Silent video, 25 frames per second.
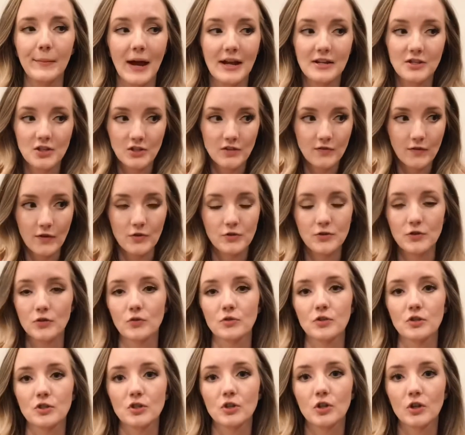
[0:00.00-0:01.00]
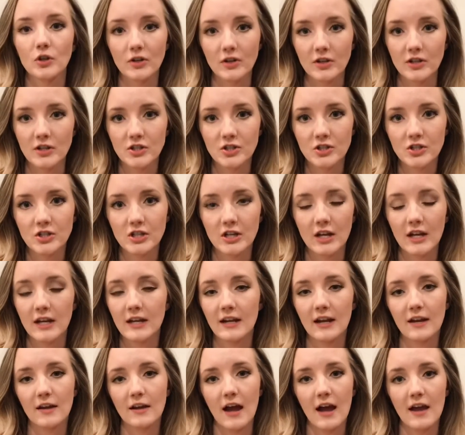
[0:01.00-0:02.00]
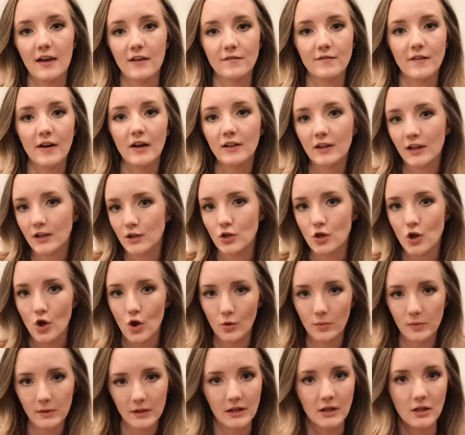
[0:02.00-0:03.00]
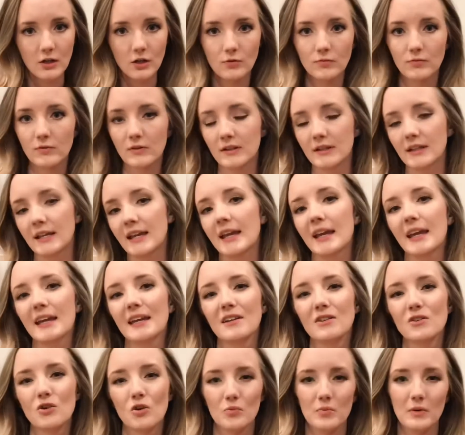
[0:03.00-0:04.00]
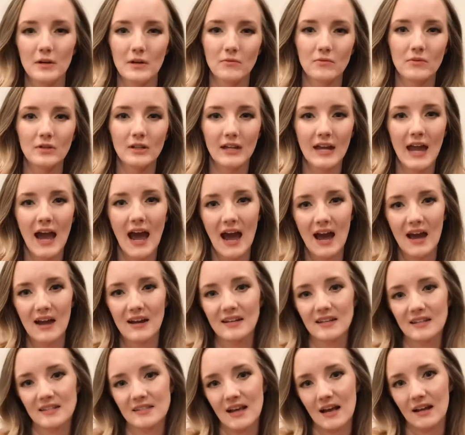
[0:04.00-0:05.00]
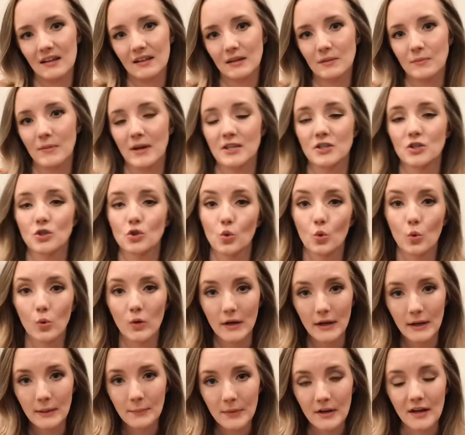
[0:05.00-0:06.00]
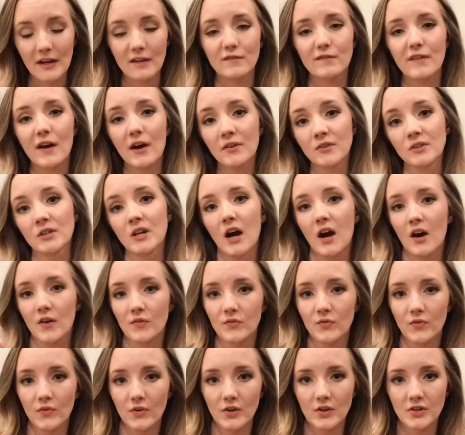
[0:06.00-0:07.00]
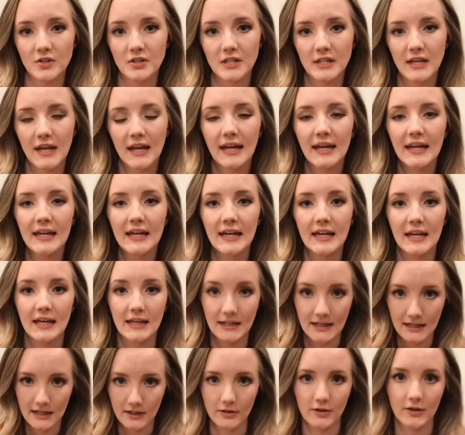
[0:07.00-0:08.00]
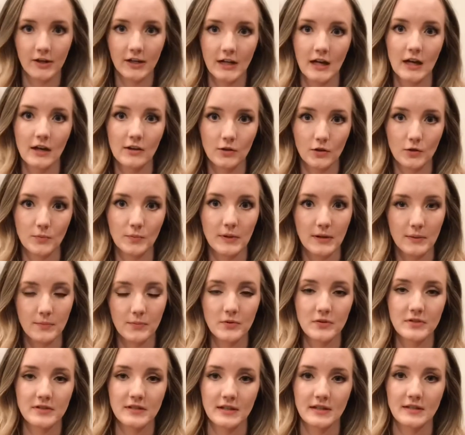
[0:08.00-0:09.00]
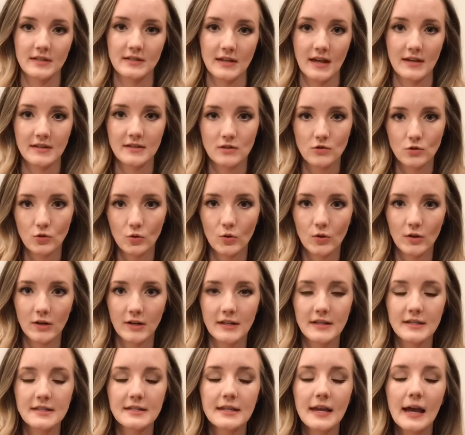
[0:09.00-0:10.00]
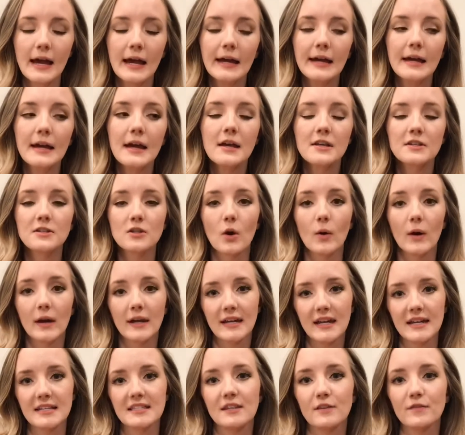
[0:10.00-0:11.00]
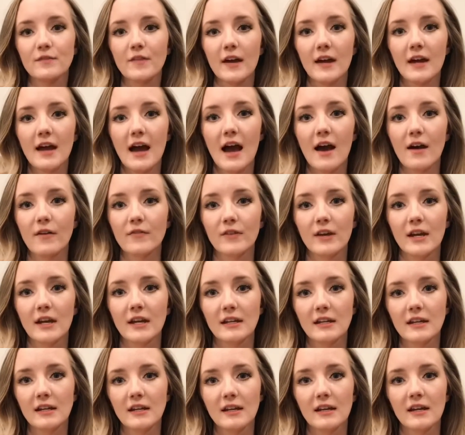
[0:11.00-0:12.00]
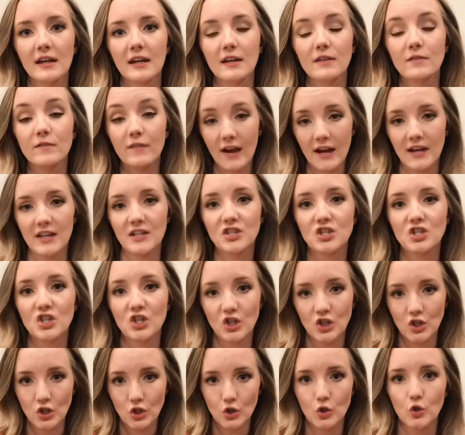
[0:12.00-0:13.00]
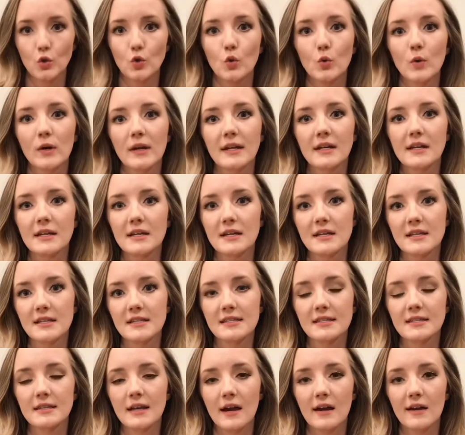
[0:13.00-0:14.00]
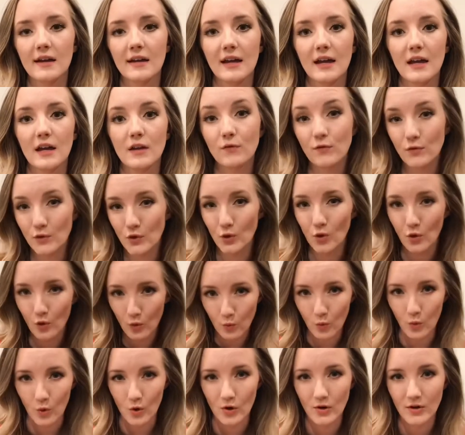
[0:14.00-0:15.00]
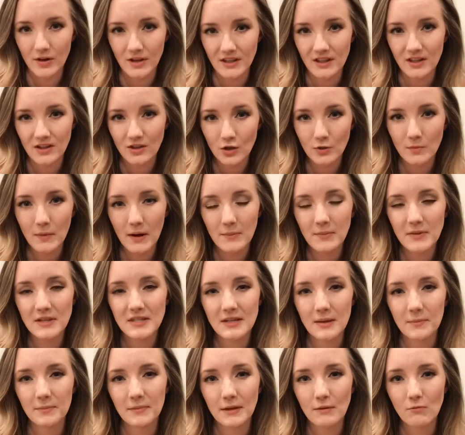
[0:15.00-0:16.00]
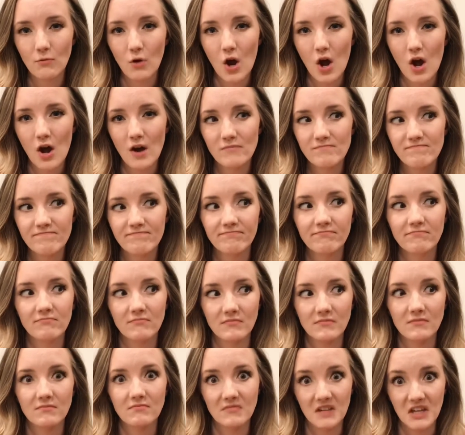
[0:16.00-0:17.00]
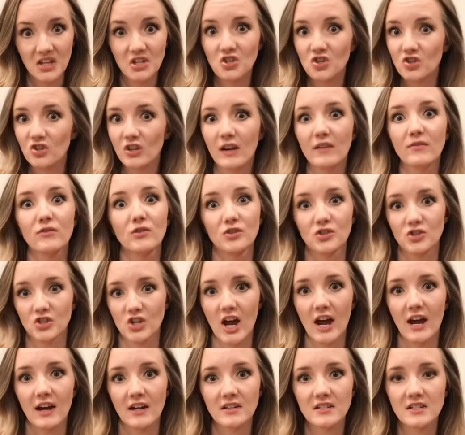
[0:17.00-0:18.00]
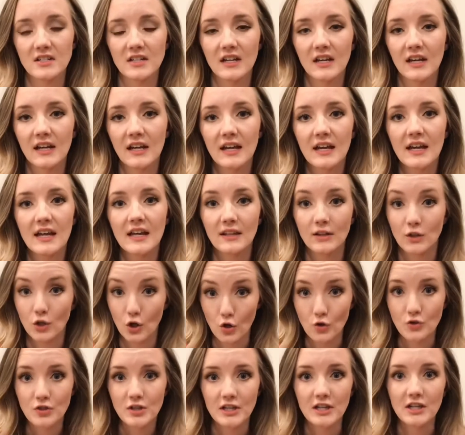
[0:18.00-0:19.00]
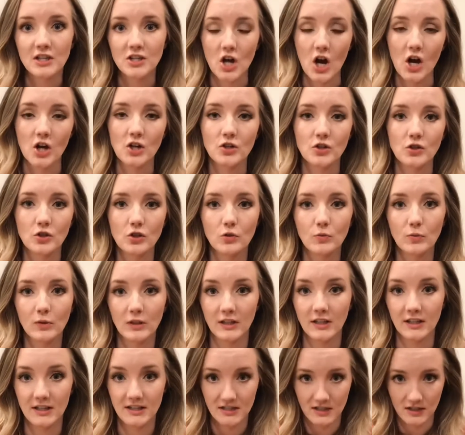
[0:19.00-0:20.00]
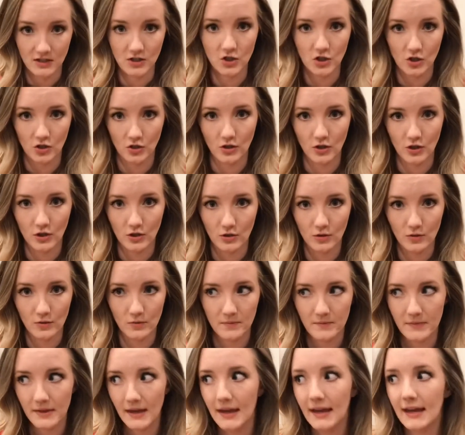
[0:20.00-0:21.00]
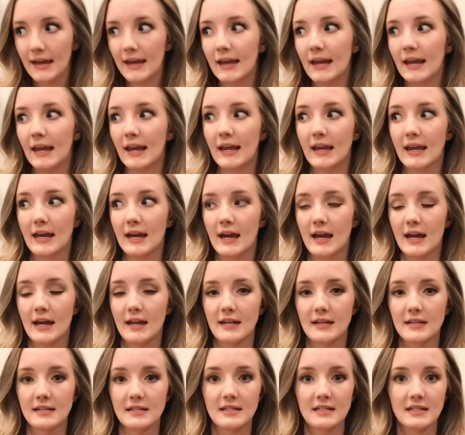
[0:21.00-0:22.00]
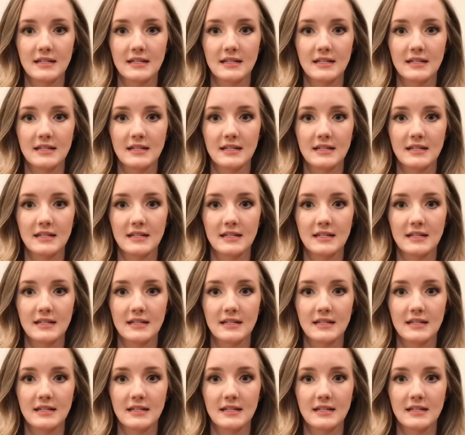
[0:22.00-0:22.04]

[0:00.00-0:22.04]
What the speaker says: just felt so discouraged, and I felt like nobody could relate. Nobody really had exactly my story, but I found comfort in hearing other people's success stories. So I guess if I have any advice to you is, if you're worried that there might be something wrong, get your levels checked. Go see a doctor who will listen to you and,